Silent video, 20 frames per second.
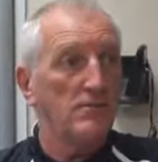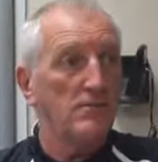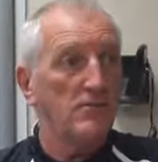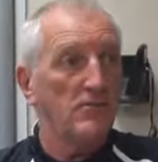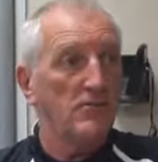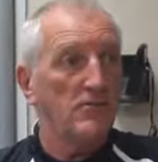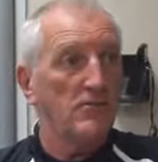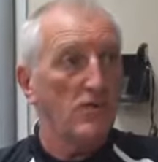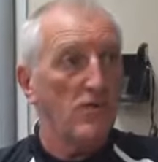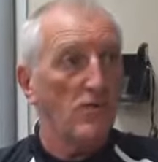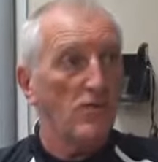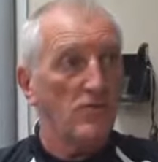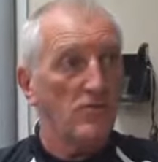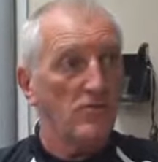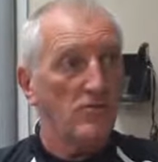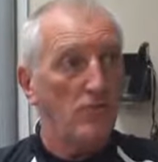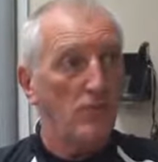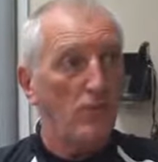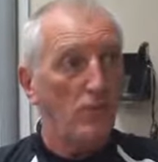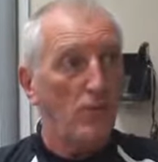six
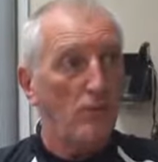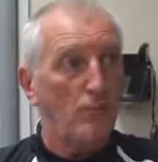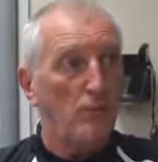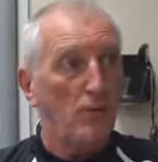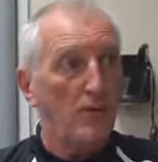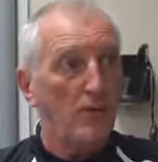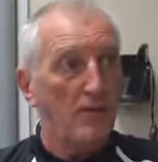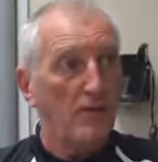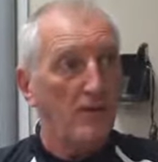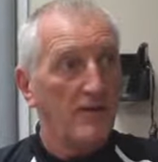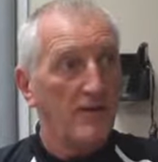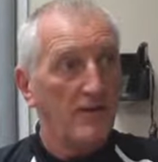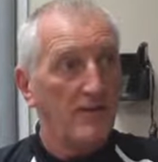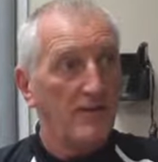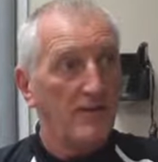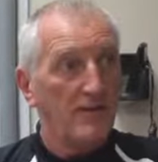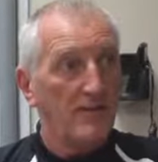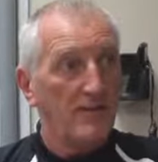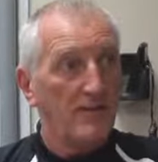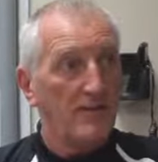goals and took one point.
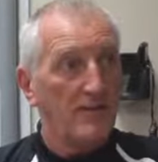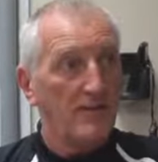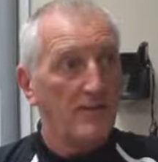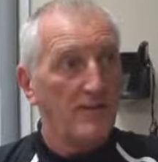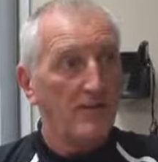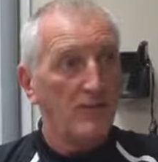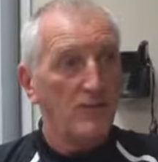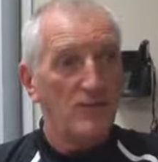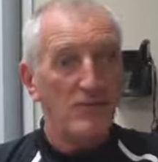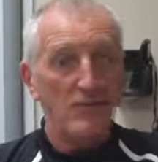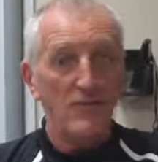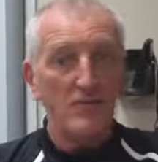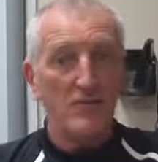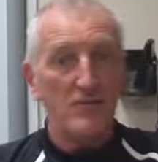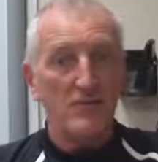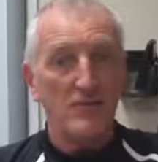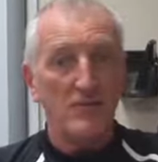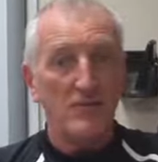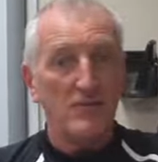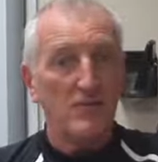You know,
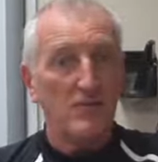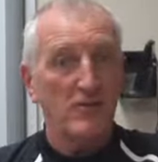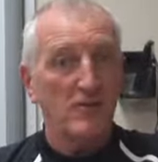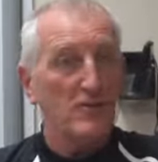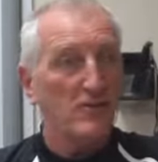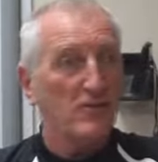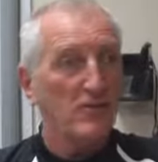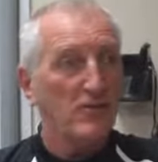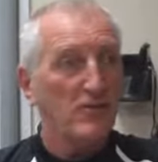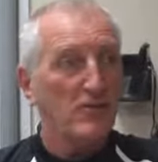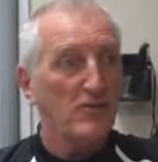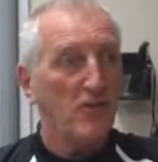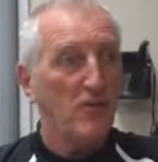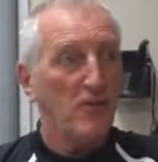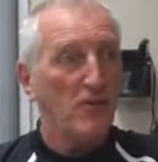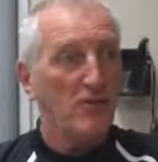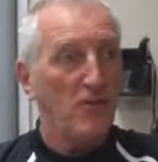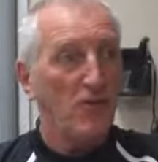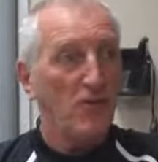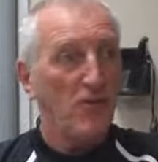normally if you've scored a six
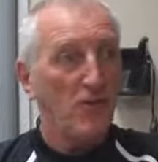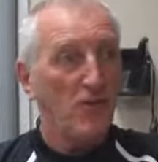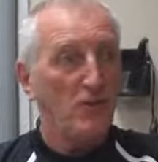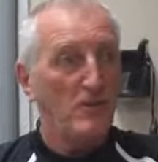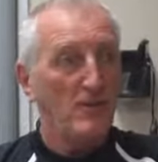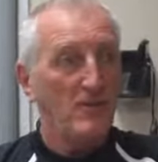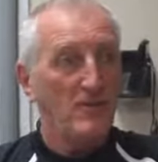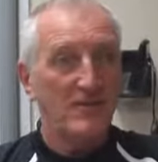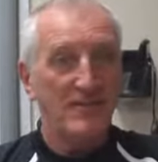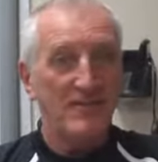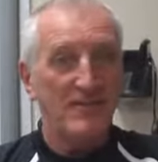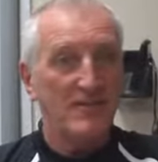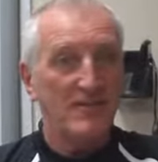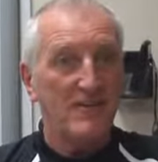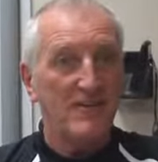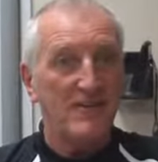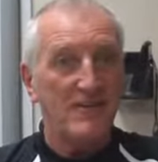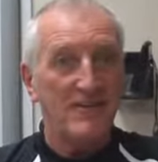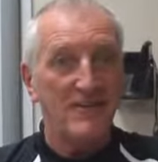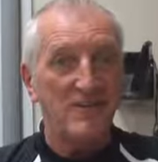goals at home, you,
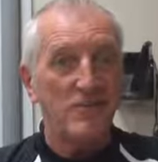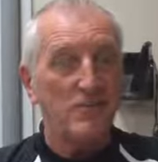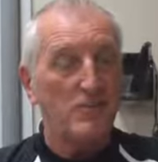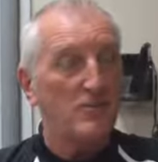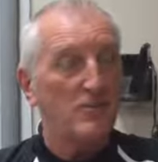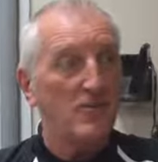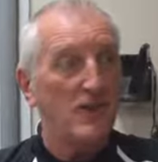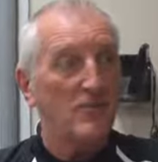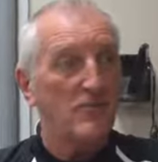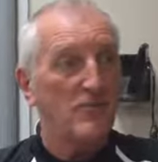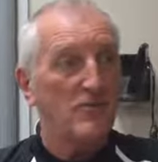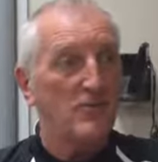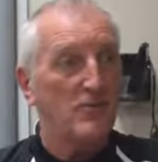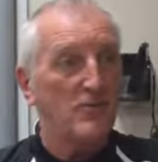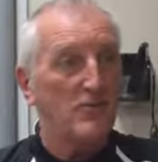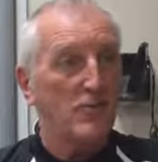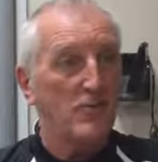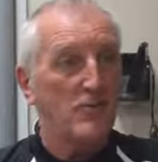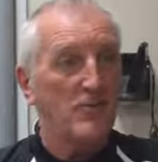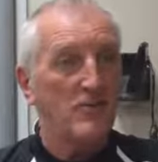you know, you should be sat with
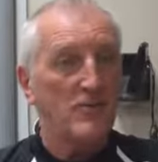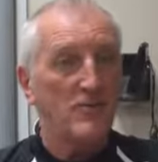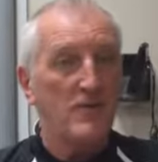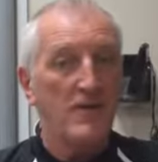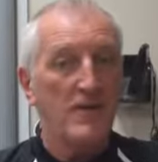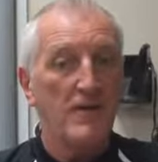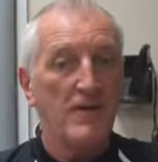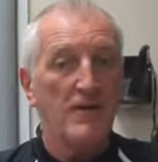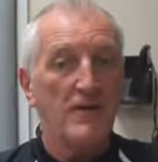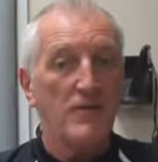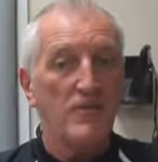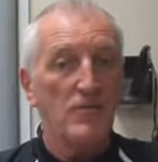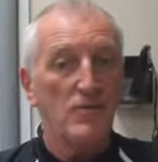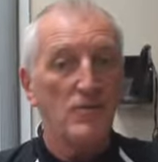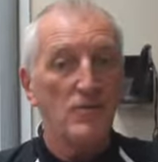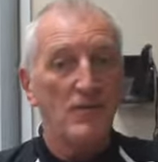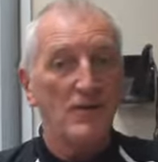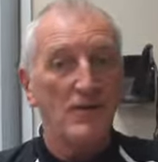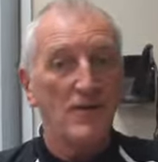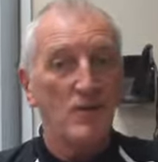six points.
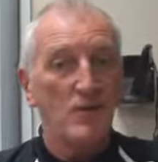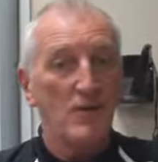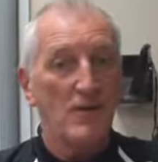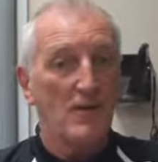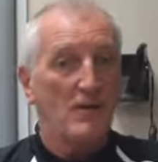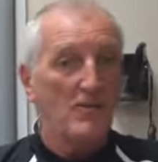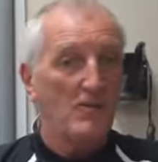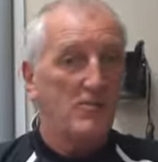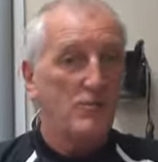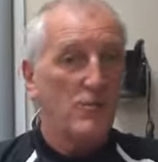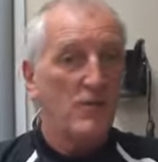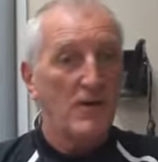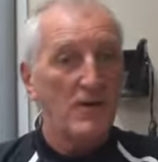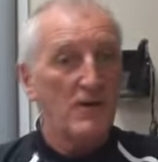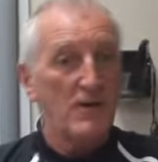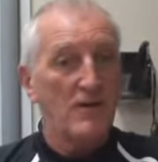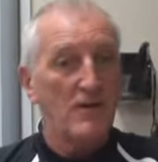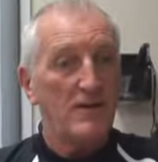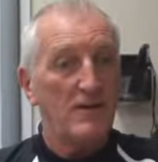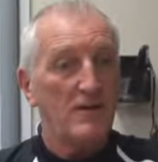So, you know, it needs
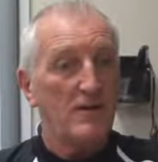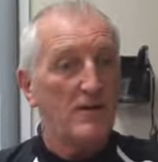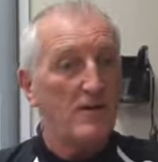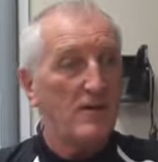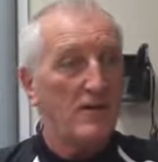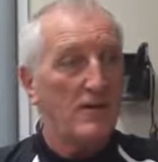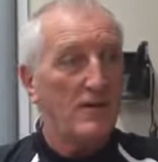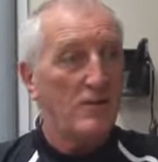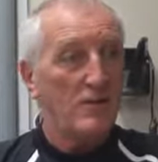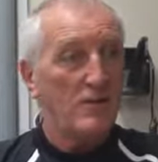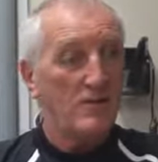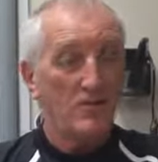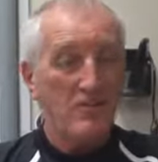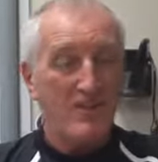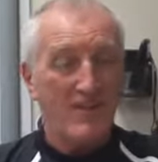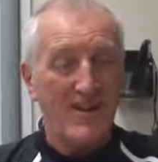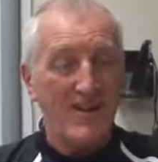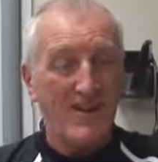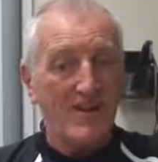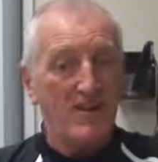tweaking here and there. We
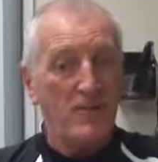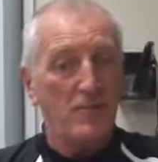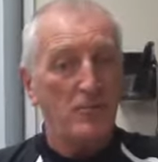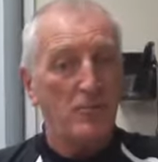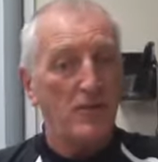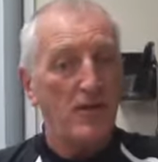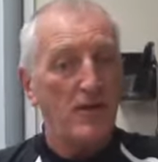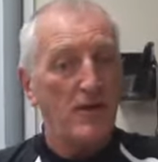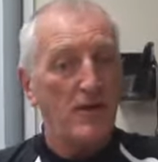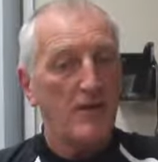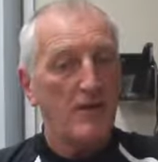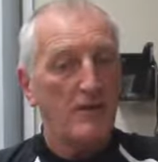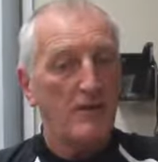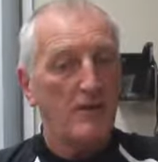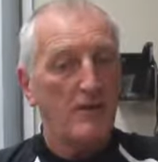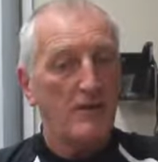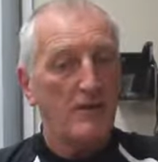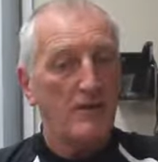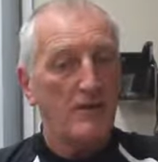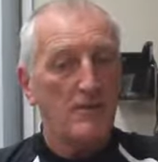just need that little break.
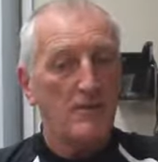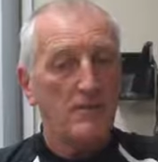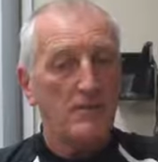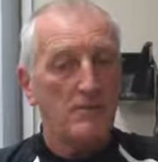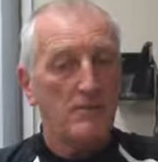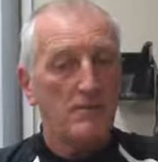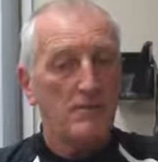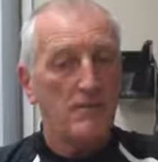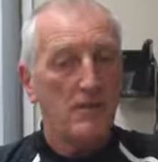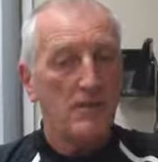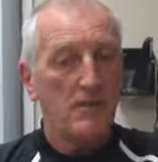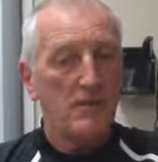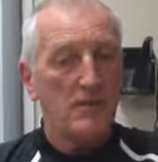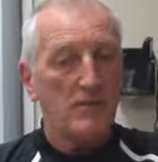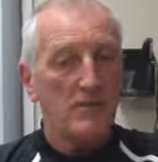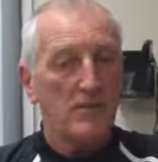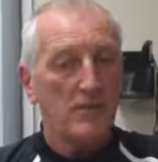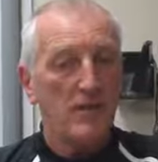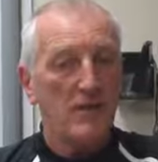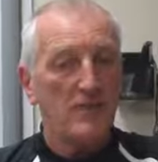Um,
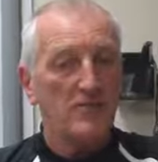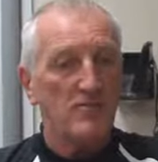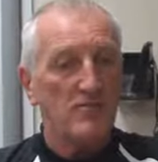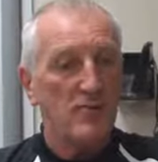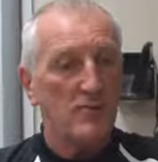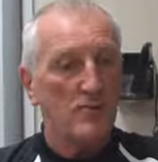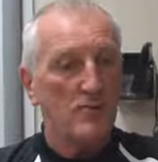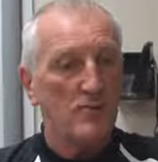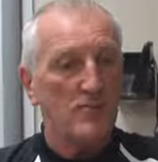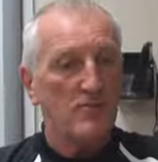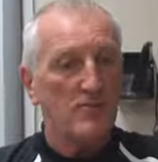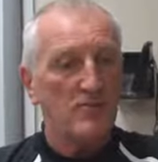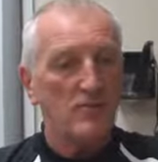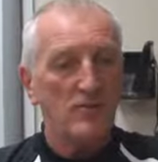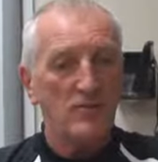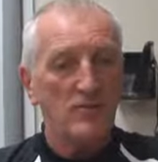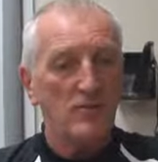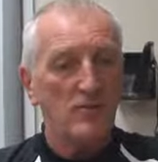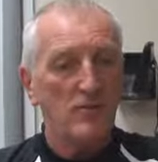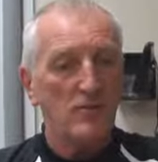but the lads know, it's,
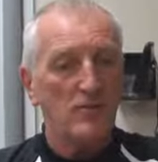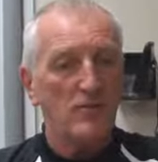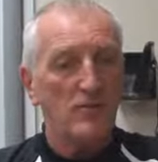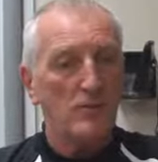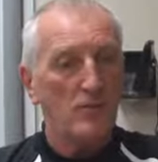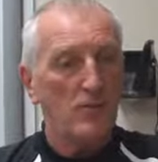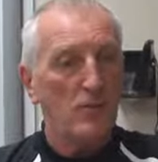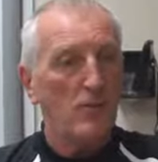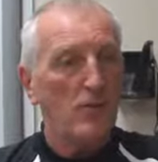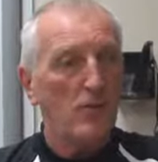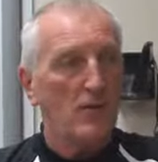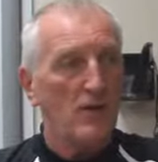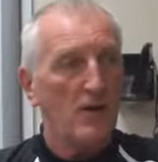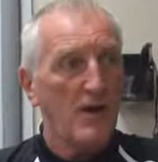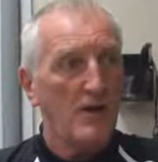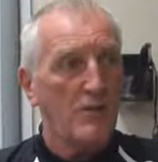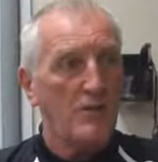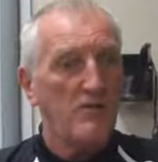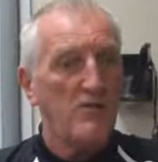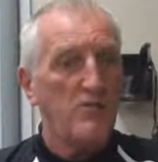you know, it's an important
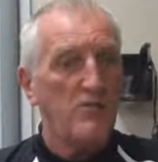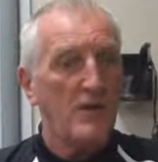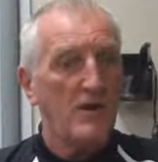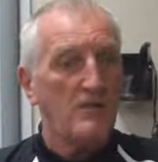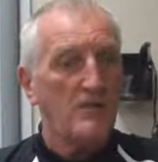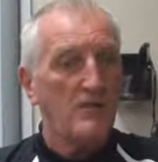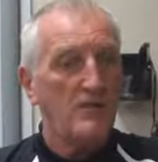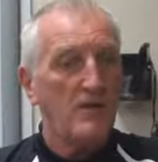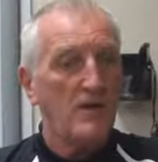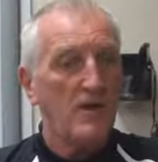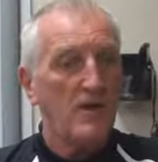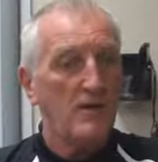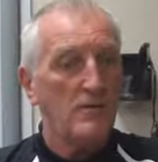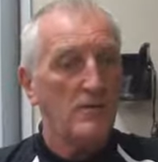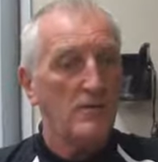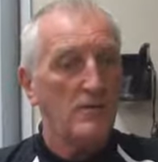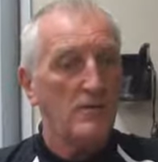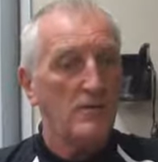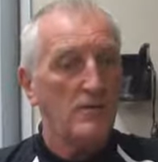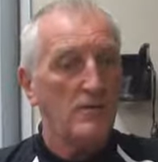game. It's a massive
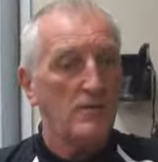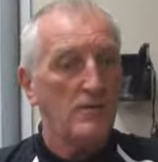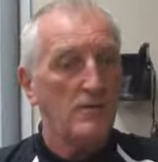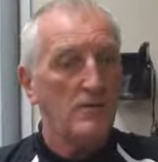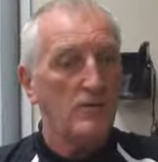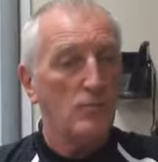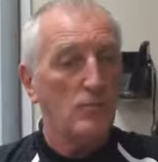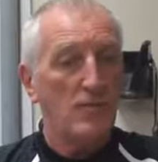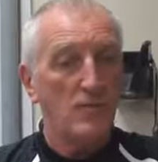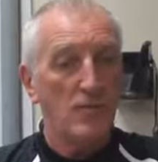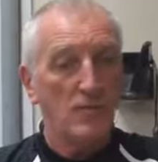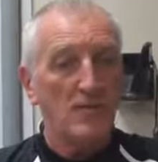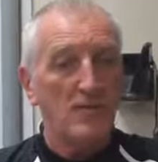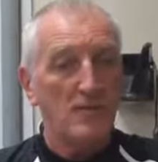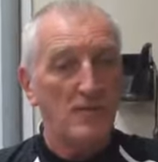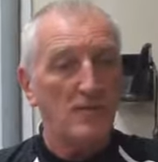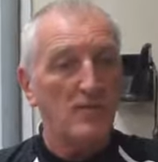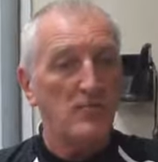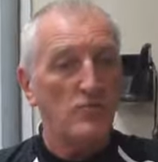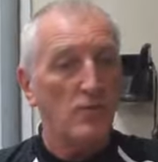game. And, you know, we look
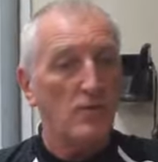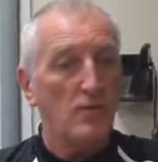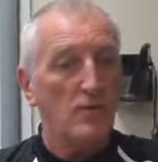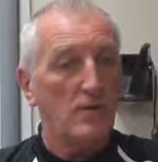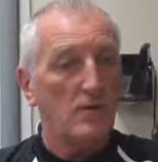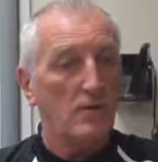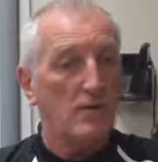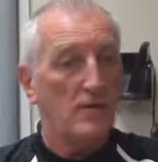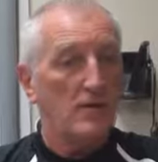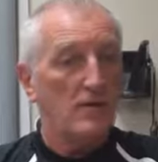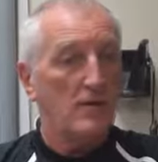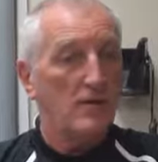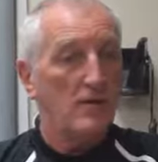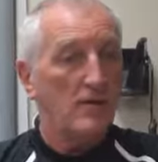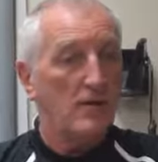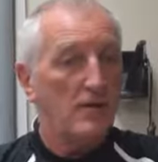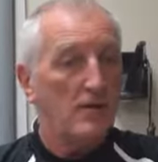at this one and then